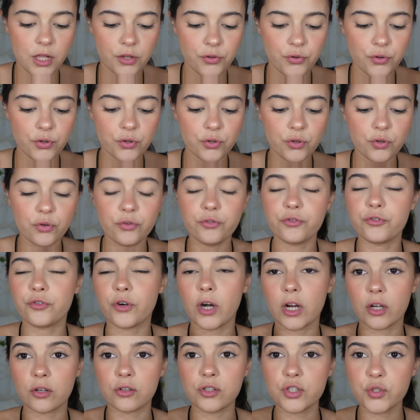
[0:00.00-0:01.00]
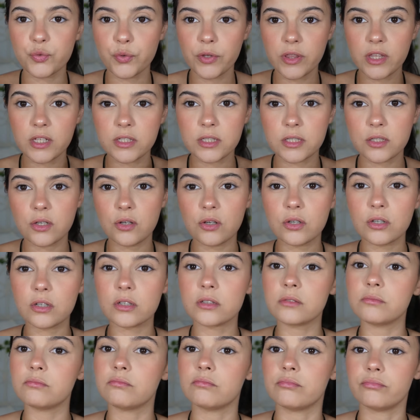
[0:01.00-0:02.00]
You can do freckles with this look.
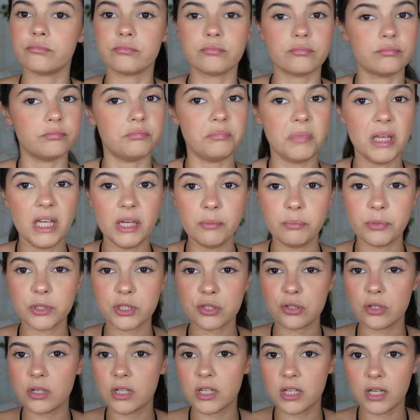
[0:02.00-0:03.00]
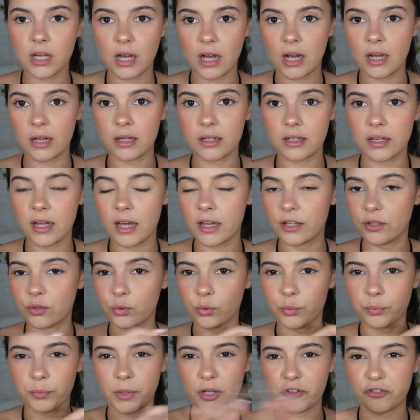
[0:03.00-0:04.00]
Me personally, I like
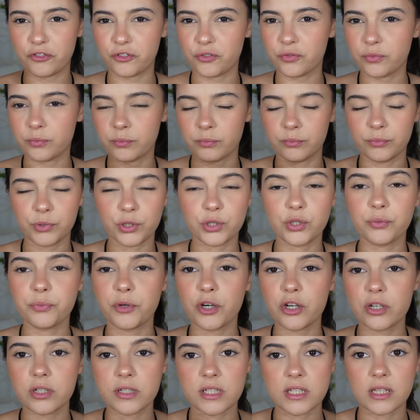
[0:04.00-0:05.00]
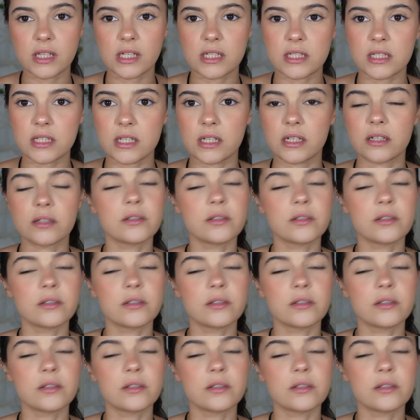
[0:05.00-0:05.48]
doing my beauty marks, and that's it.